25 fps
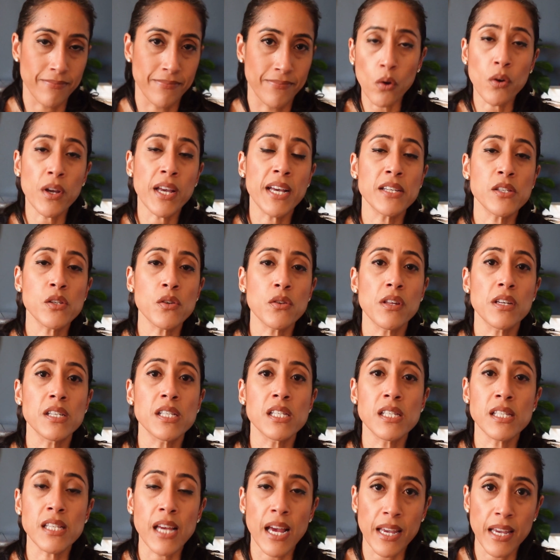Okay, so the
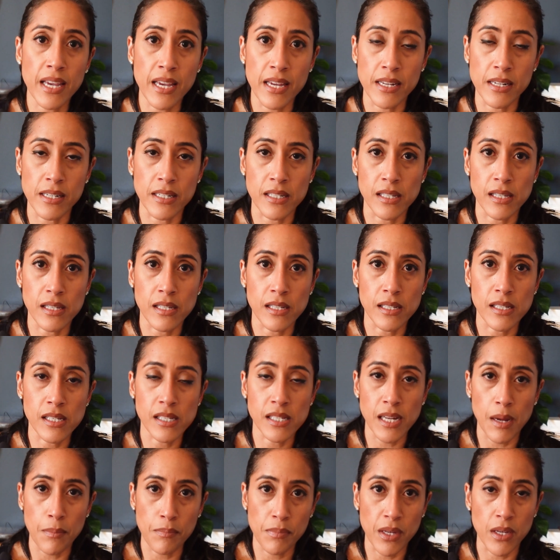second
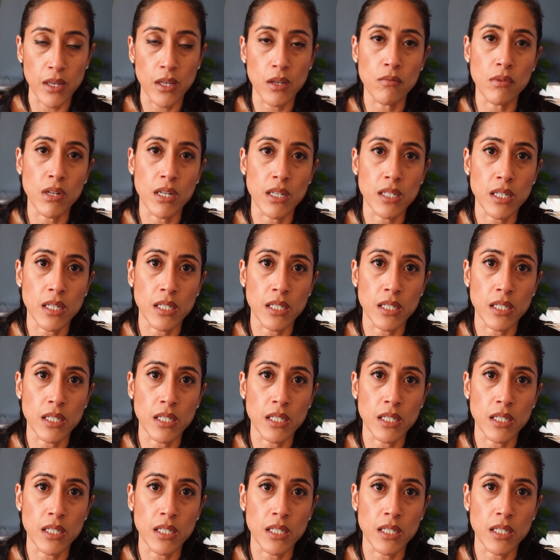step that you need